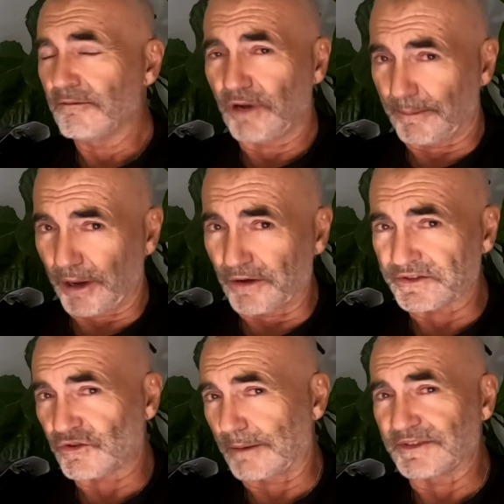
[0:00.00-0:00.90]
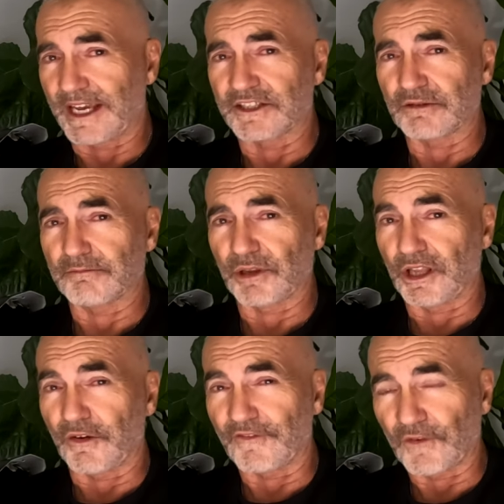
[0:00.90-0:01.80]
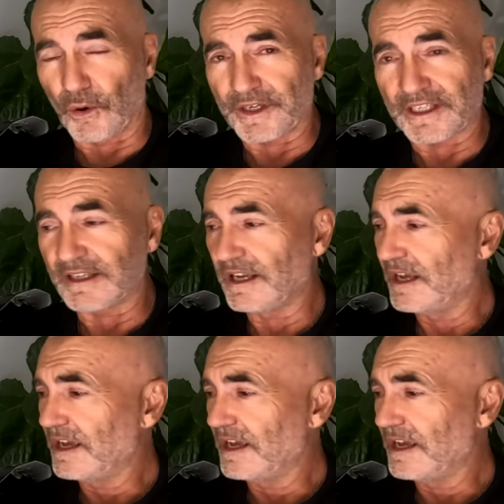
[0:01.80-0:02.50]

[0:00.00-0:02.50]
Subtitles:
My pulse dropped down to below 40.